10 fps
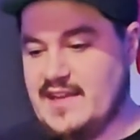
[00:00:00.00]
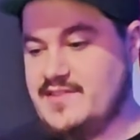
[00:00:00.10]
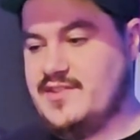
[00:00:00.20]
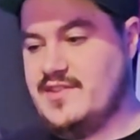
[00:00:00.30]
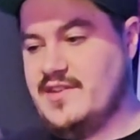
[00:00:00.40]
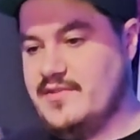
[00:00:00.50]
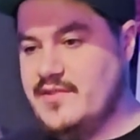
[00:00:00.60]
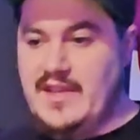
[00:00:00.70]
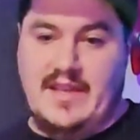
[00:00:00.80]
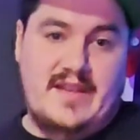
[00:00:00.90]
and so
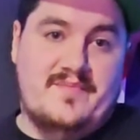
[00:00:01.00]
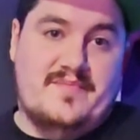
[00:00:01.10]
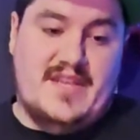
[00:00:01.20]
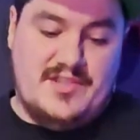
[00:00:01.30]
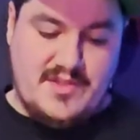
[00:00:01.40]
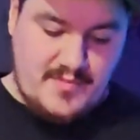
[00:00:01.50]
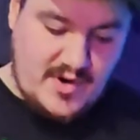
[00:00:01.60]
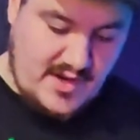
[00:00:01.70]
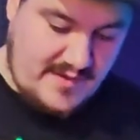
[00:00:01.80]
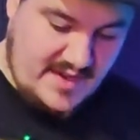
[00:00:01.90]
that's just part of